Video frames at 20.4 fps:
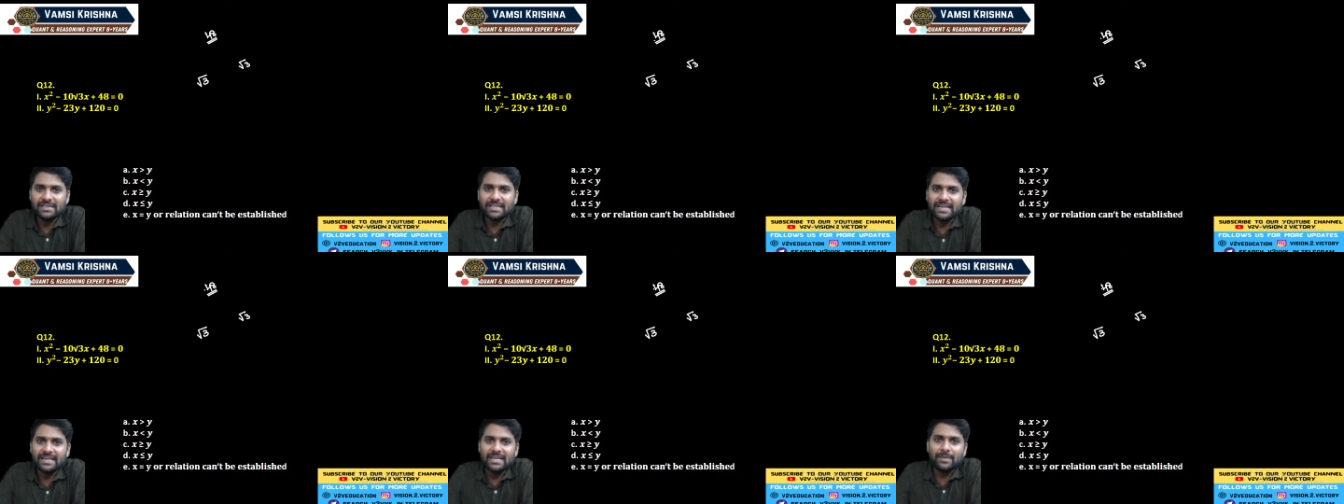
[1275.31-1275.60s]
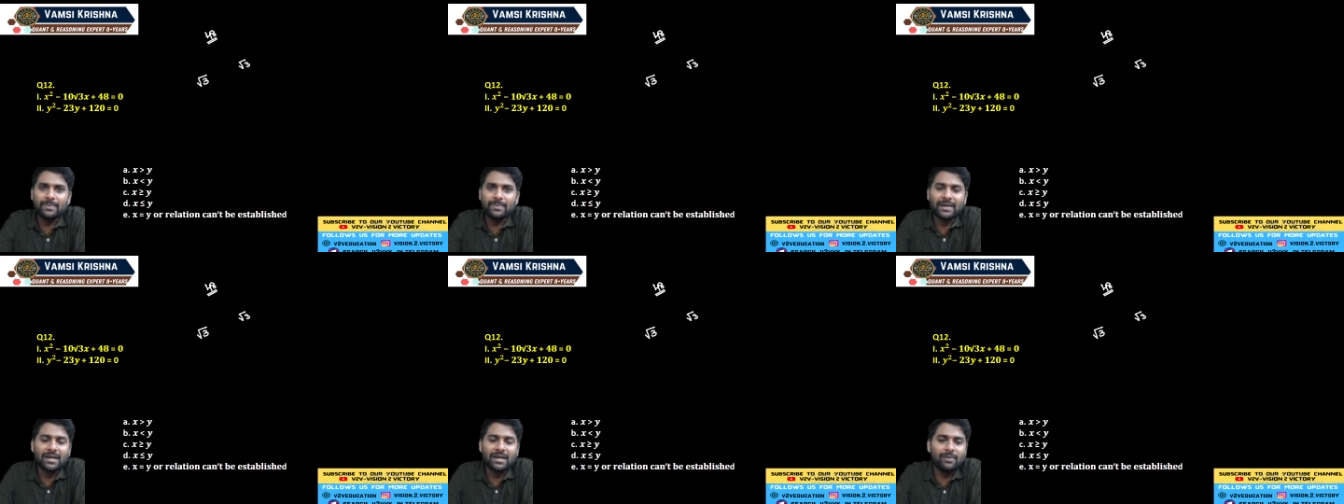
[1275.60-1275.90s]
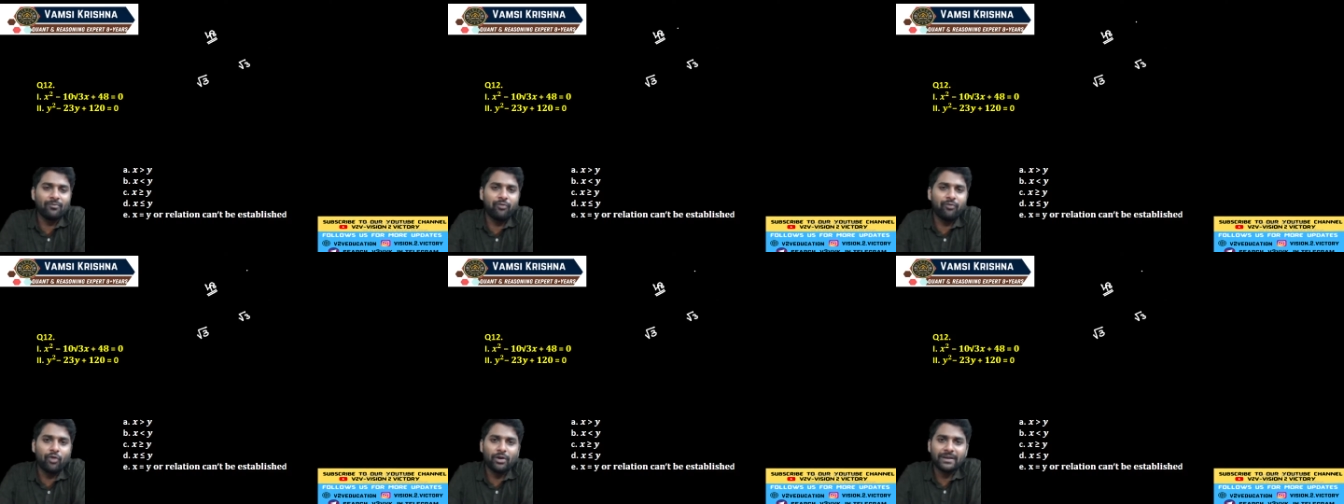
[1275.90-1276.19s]
3
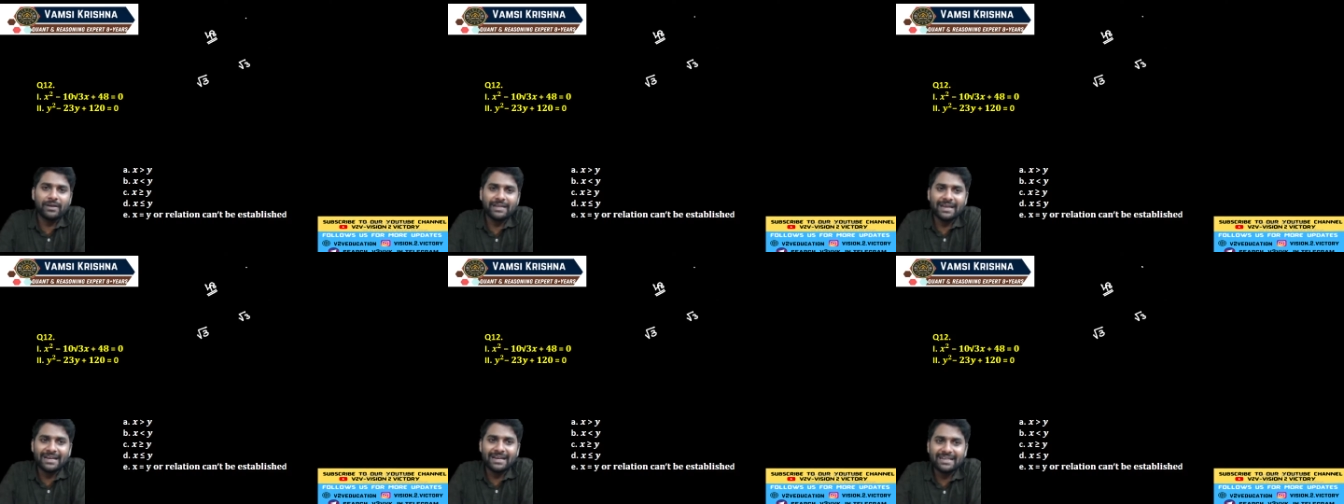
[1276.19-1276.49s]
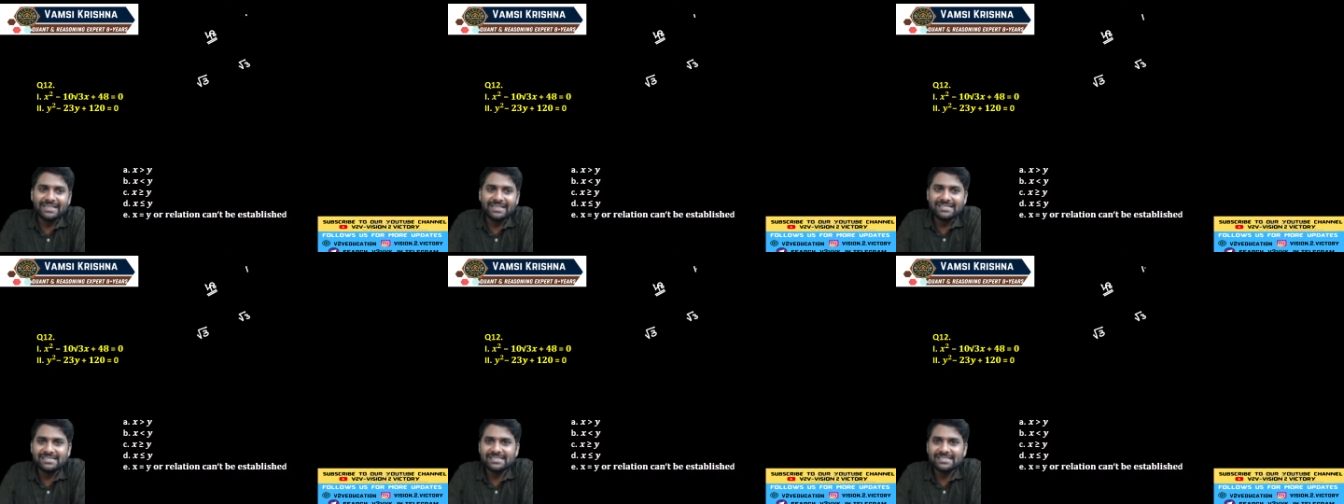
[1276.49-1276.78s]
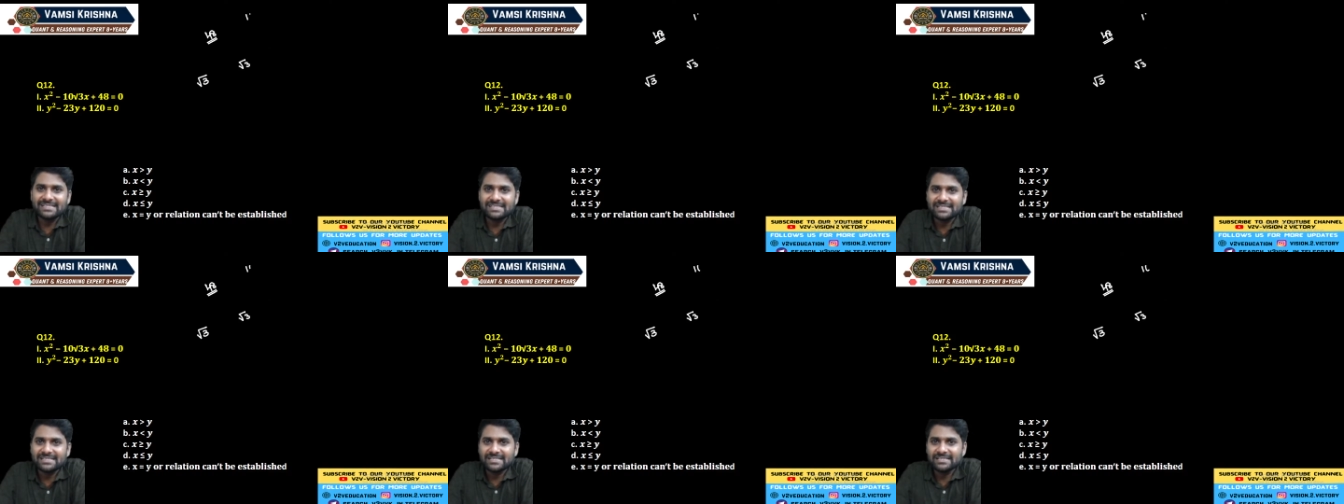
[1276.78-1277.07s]
become 48 is
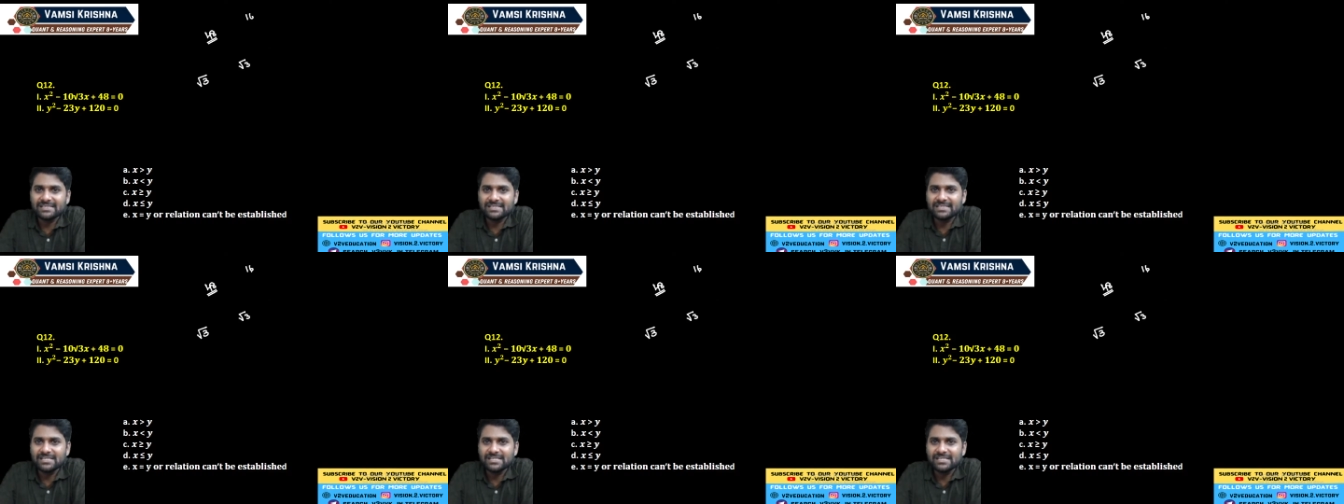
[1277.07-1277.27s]
16.